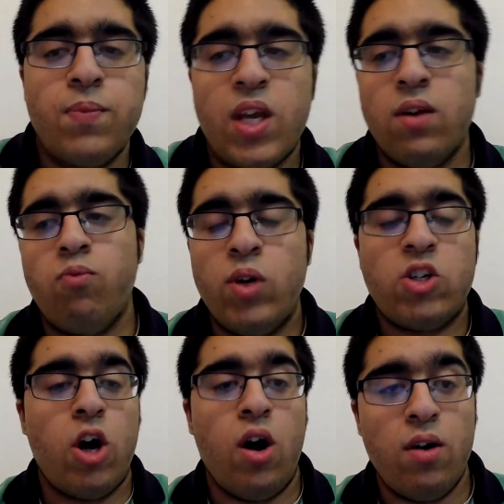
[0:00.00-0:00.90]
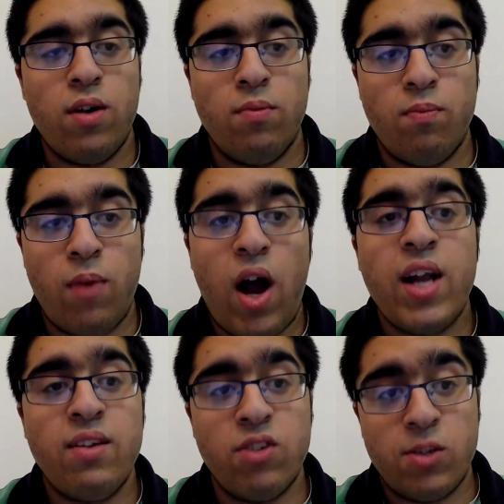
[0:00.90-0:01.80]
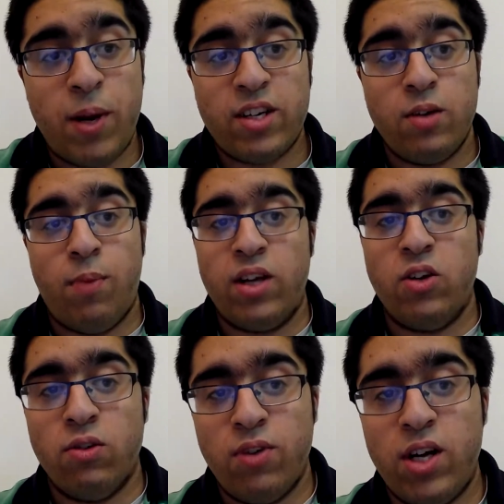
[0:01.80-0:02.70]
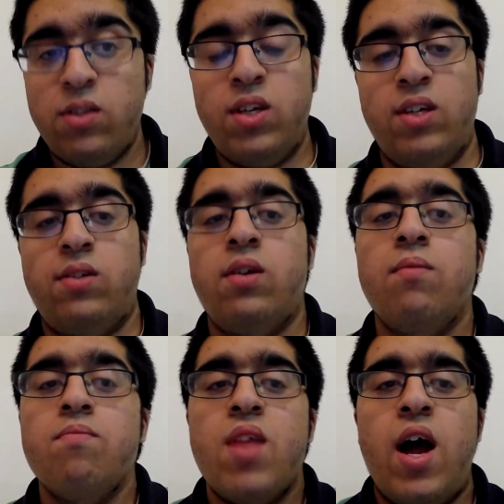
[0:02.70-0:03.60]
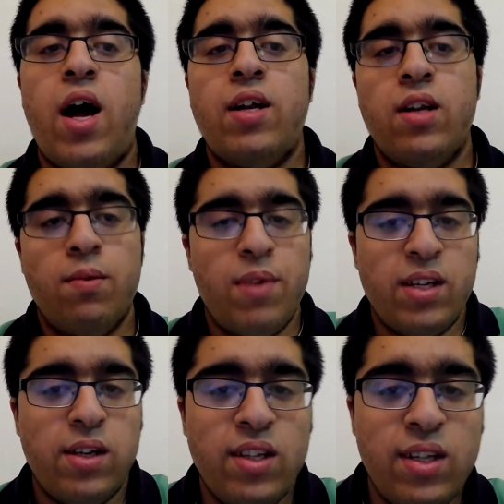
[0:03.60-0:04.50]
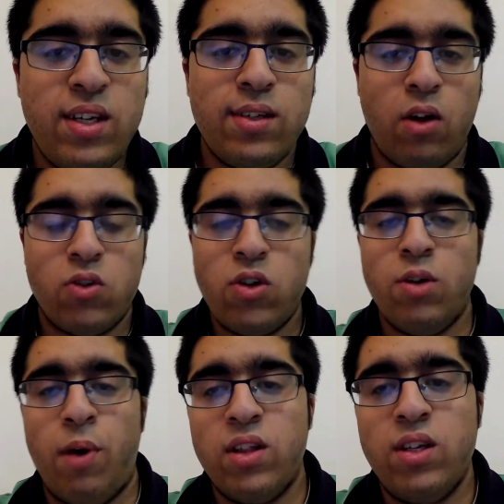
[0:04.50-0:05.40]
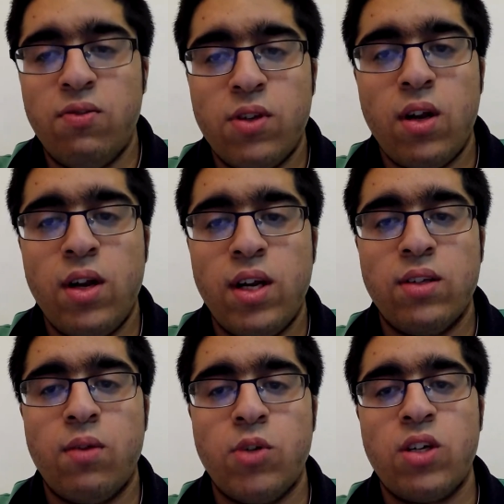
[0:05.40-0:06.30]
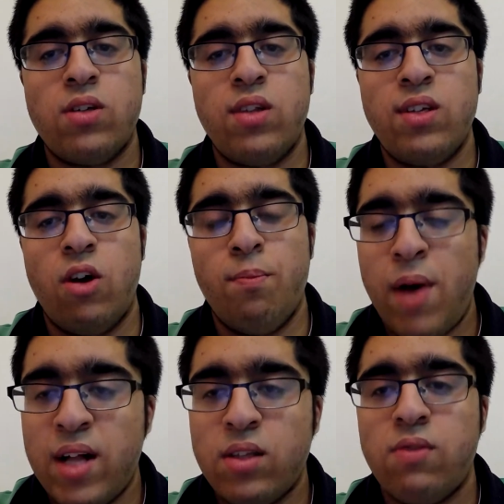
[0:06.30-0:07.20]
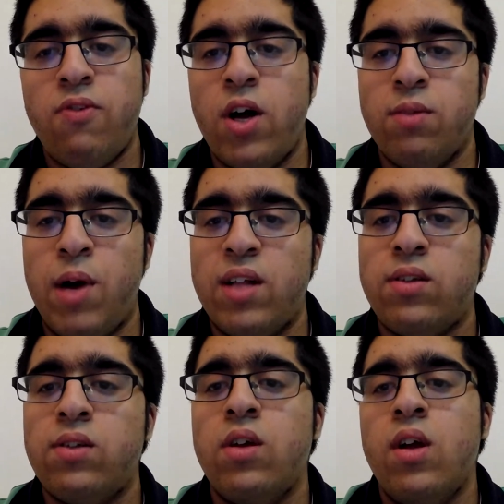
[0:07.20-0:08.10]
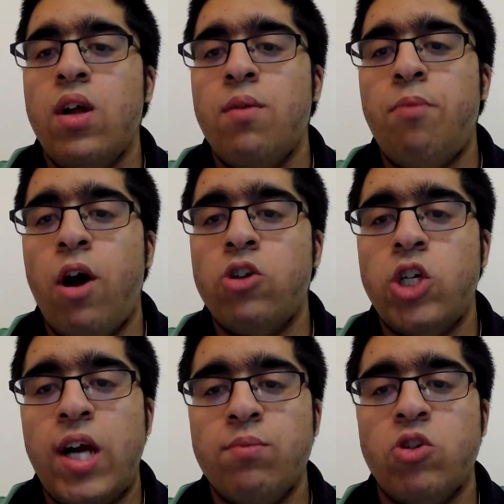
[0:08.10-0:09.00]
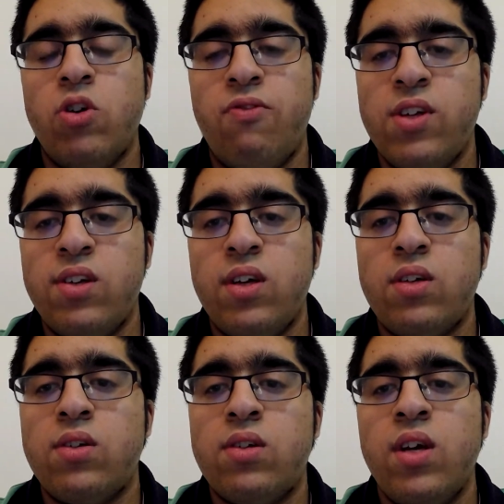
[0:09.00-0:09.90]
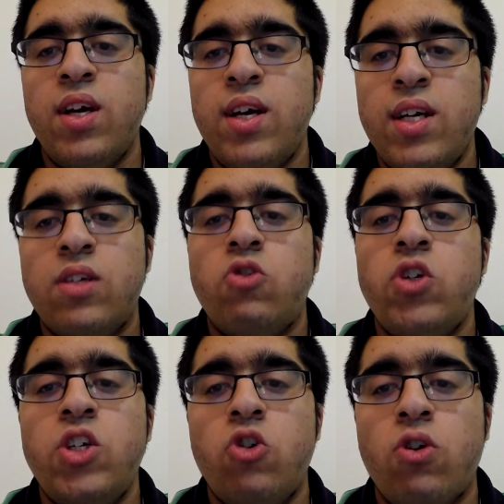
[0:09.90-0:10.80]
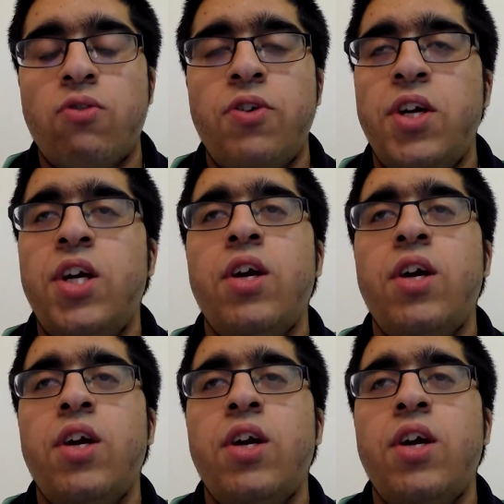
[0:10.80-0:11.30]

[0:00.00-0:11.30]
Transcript: which are highly respected by universities, and basically I'll tell you about these facilitating subjects. These are maths, further maths, biology, chemistry, physics, history, geography,